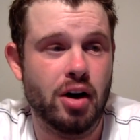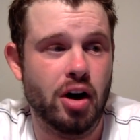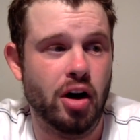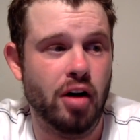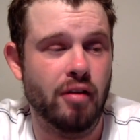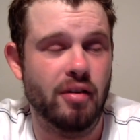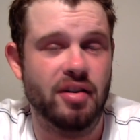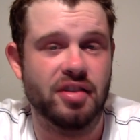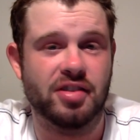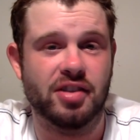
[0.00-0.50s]

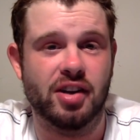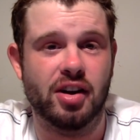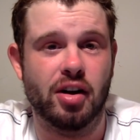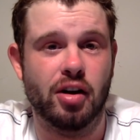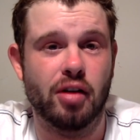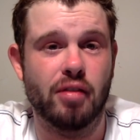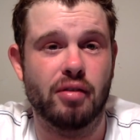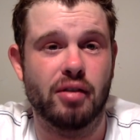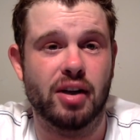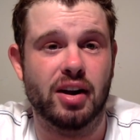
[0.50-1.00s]

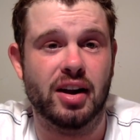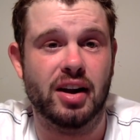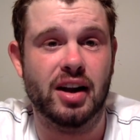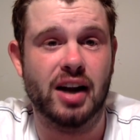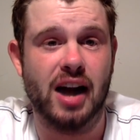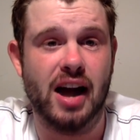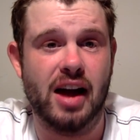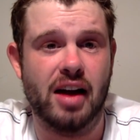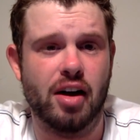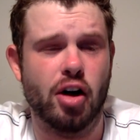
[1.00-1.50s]

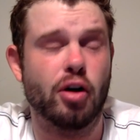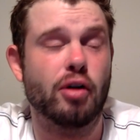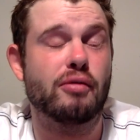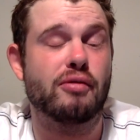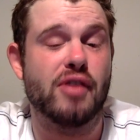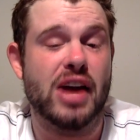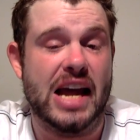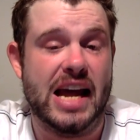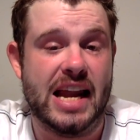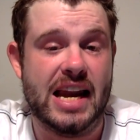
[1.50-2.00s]
Irvin,
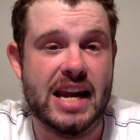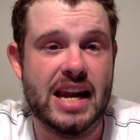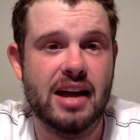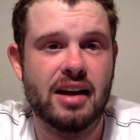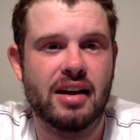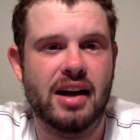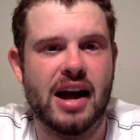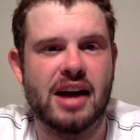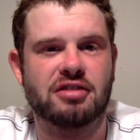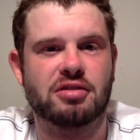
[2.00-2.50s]

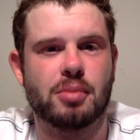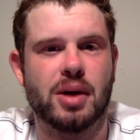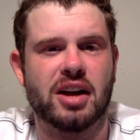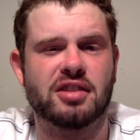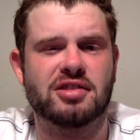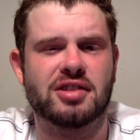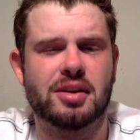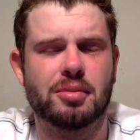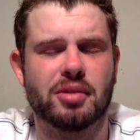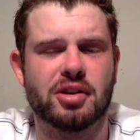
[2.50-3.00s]
Irvin has made
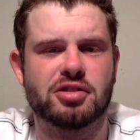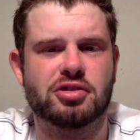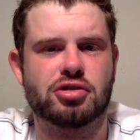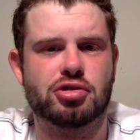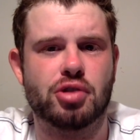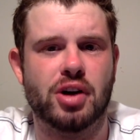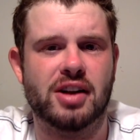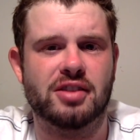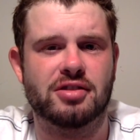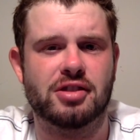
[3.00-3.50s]
a seamless
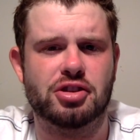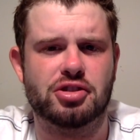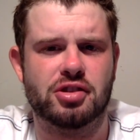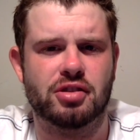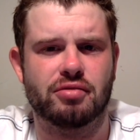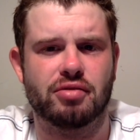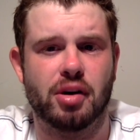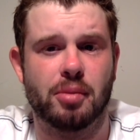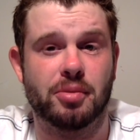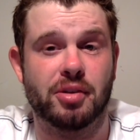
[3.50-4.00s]

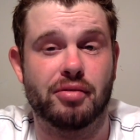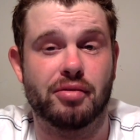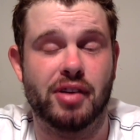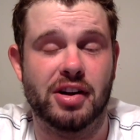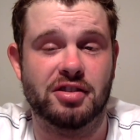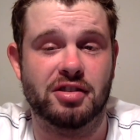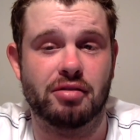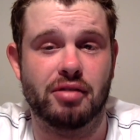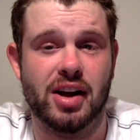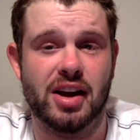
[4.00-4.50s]
transition from
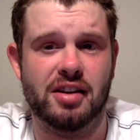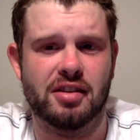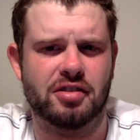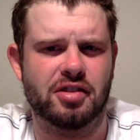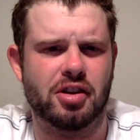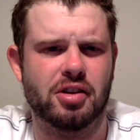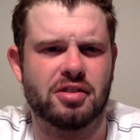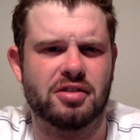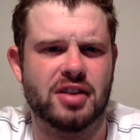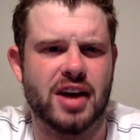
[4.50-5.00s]
defensive end. He's
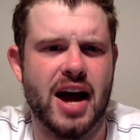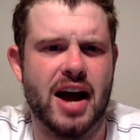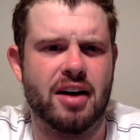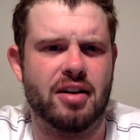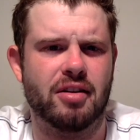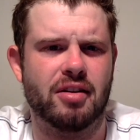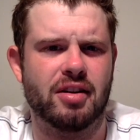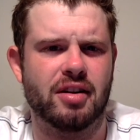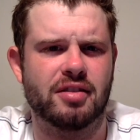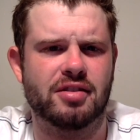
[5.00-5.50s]
a good
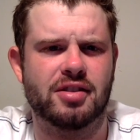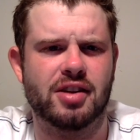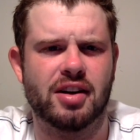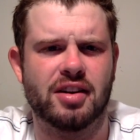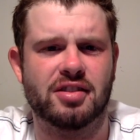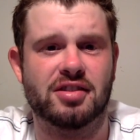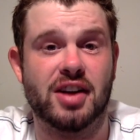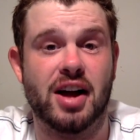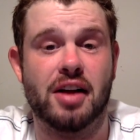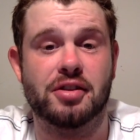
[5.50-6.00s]
tackler and has
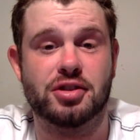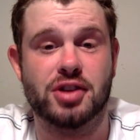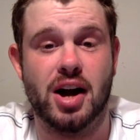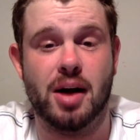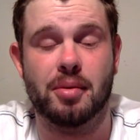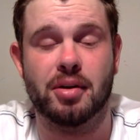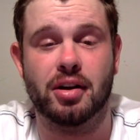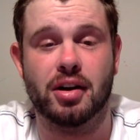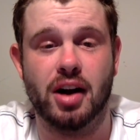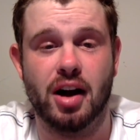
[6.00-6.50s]
done a solid
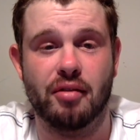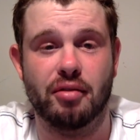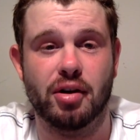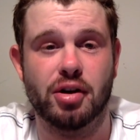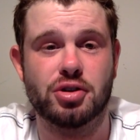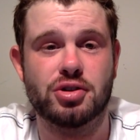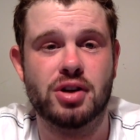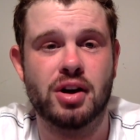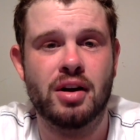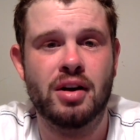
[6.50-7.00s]
job in
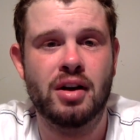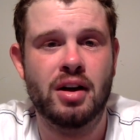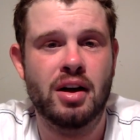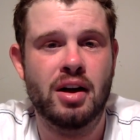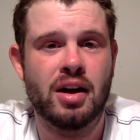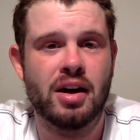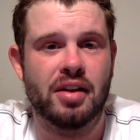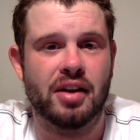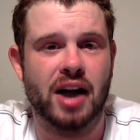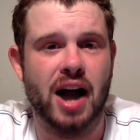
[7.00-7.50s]
coverage.
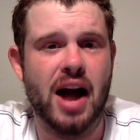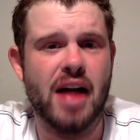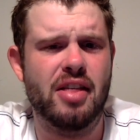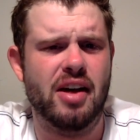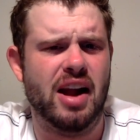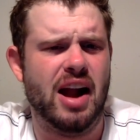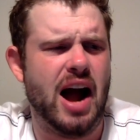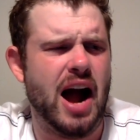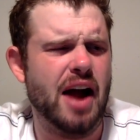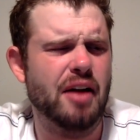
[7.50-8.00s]
The guy
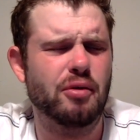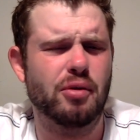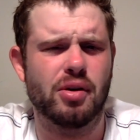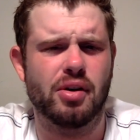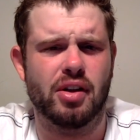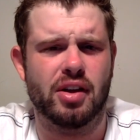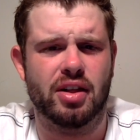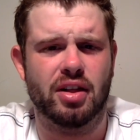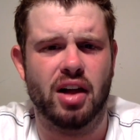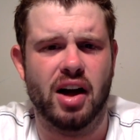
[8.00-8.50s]
that I
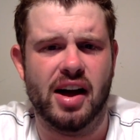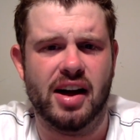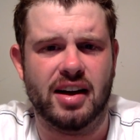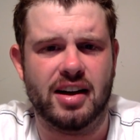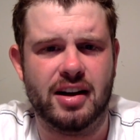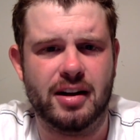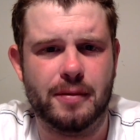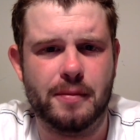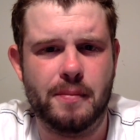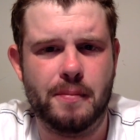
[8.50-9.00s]
really
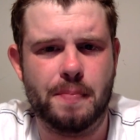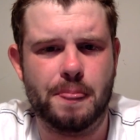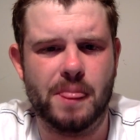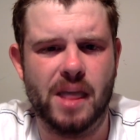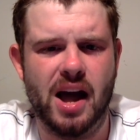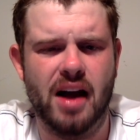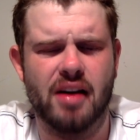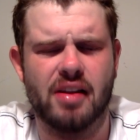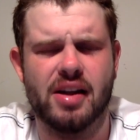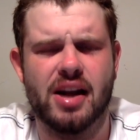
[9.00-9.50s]
like
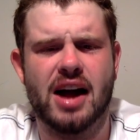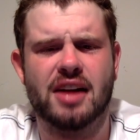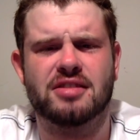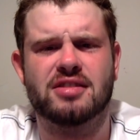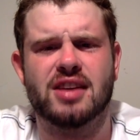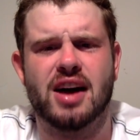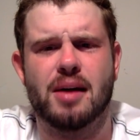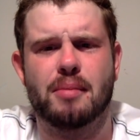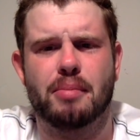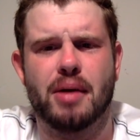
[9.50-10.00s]
out of the
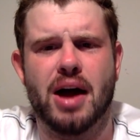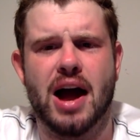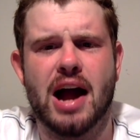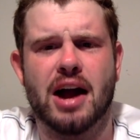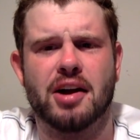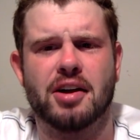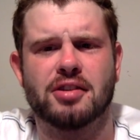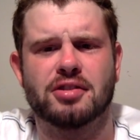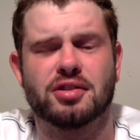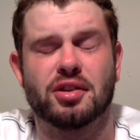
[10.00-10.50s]
outside
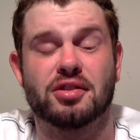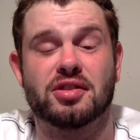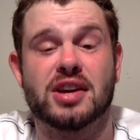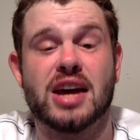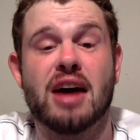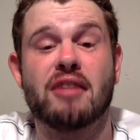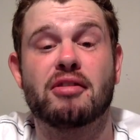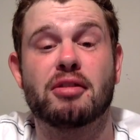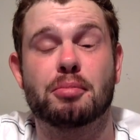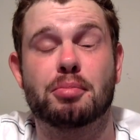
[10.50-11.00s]
backers is
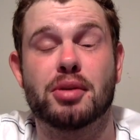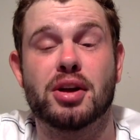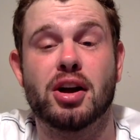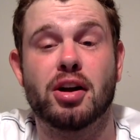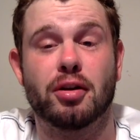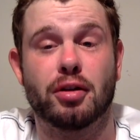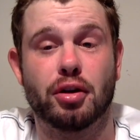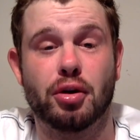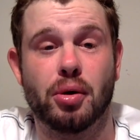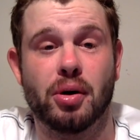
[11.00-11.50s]
Kevin
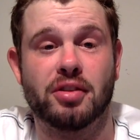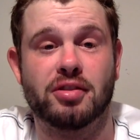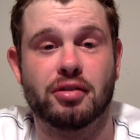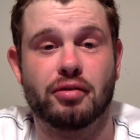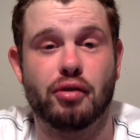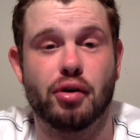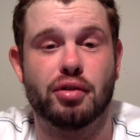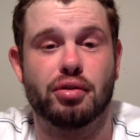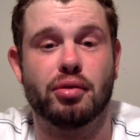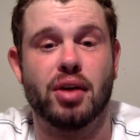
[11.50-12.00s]
Pierre-Louis, a
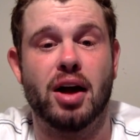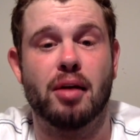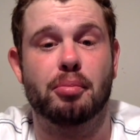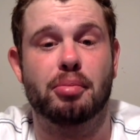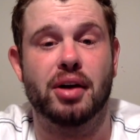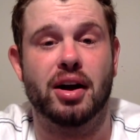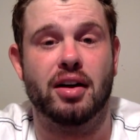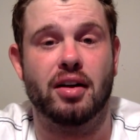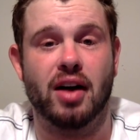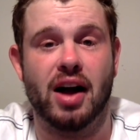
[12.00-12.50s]
fourth-round
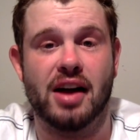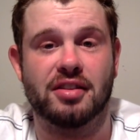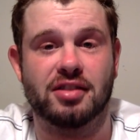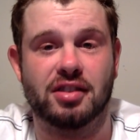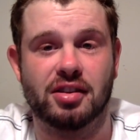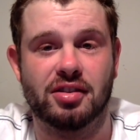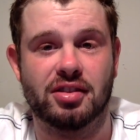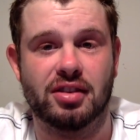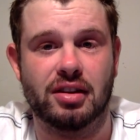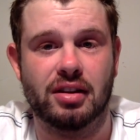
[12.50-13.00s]
pick last
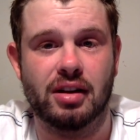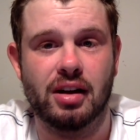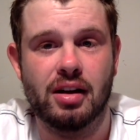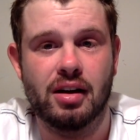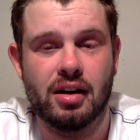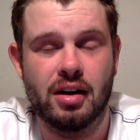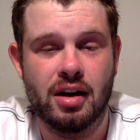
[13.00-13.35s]
season.